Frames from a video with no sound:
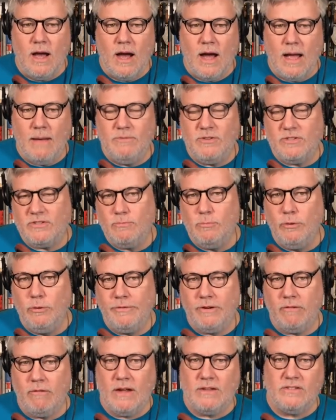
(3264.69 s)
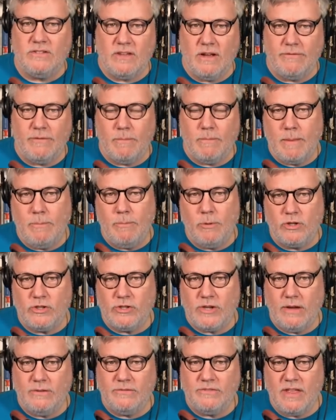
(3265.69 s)
I'm just moving around stuff on my
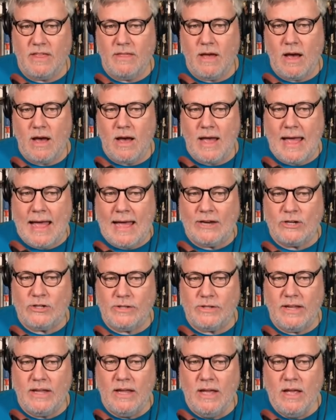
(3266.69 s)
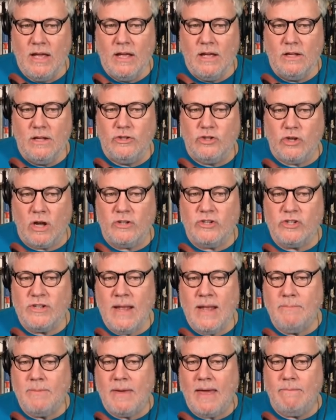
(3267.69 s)
bookshelves. Uh, actually, Jon
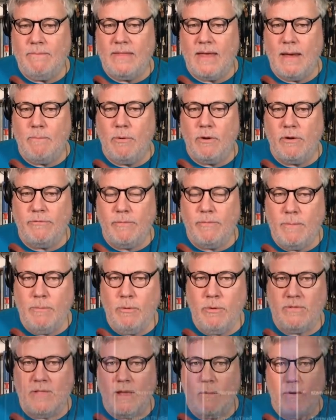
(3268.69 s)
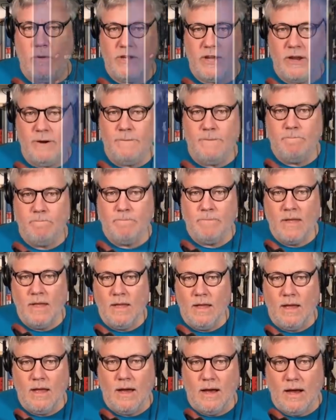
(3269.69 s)
Schnepp gave me that book for my birthday one year.
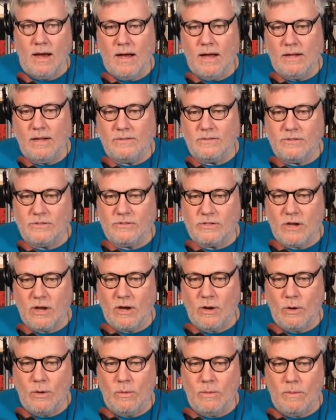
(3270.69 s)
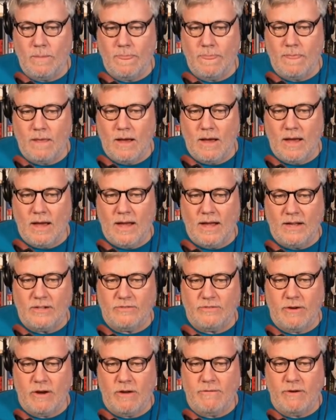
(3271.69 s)
Uh, so uh, it's
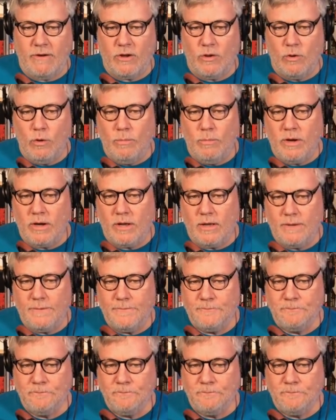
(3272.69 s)
a very, very cool book.